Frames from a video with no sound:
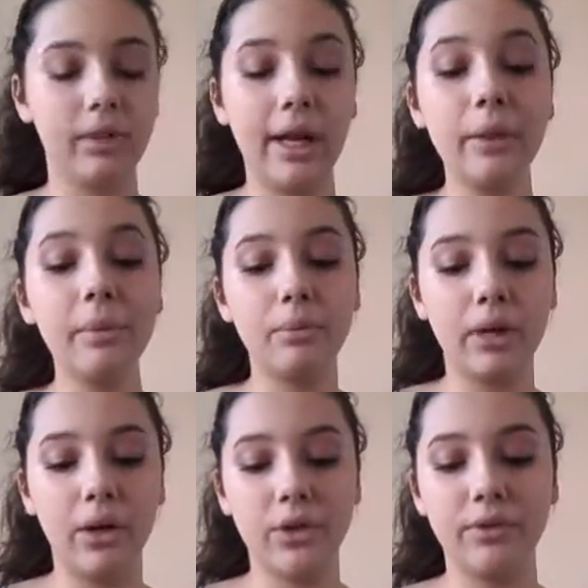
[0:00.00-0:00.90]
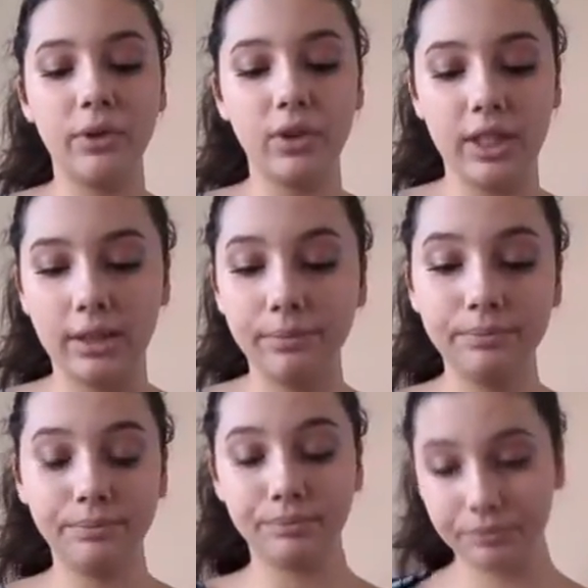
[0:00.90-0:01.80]
Now that my brows are filled in,
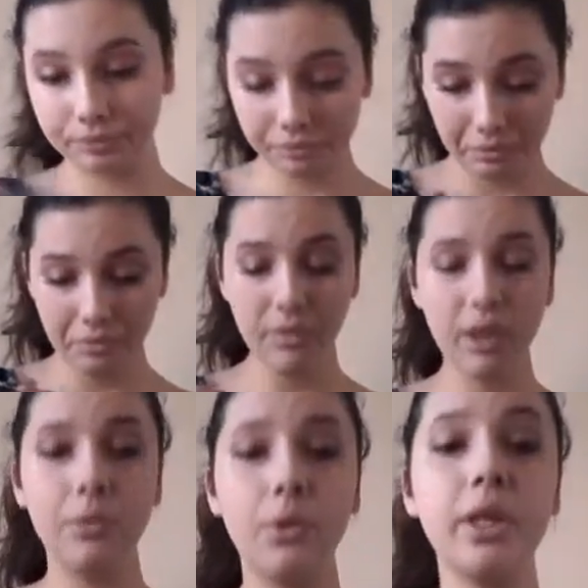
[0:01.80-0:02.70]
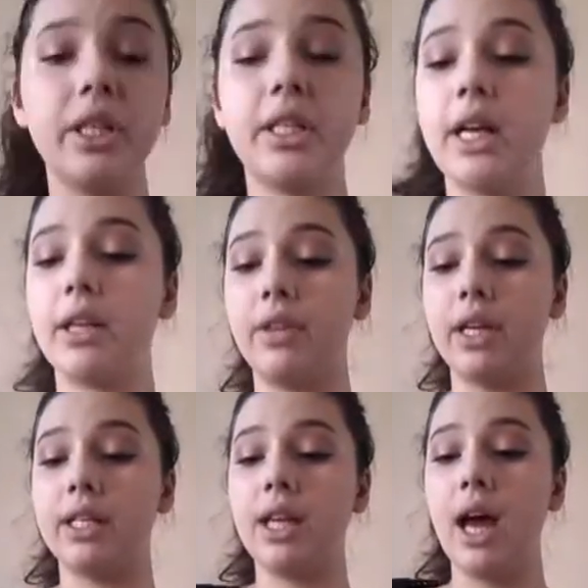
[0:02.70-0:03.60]
I'm going to take
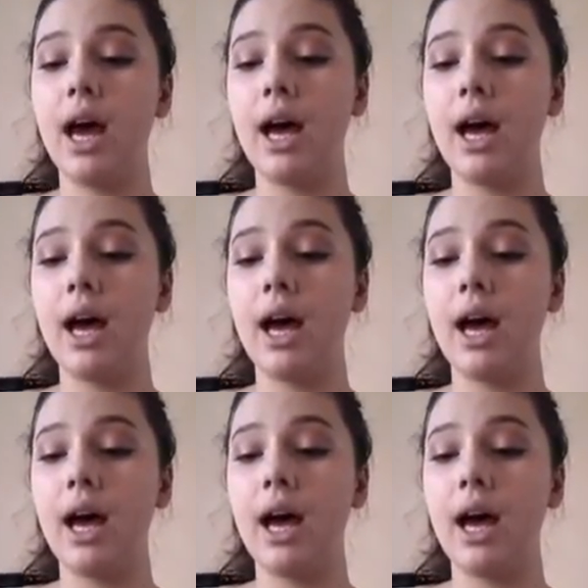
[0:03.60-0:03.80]
this